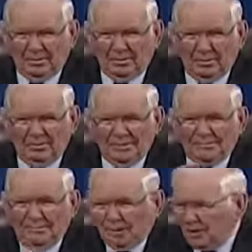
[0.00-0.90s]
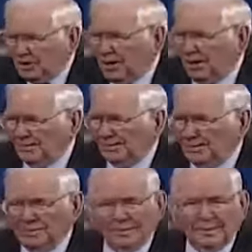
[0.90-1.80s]
will be burned up,
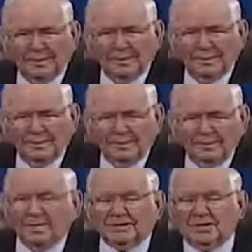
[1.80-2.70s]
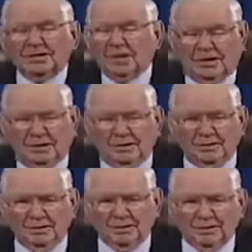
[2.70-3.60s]
not the good.
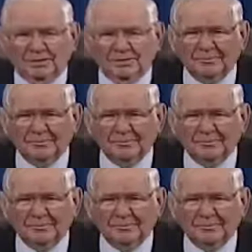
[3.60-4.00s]
Okay?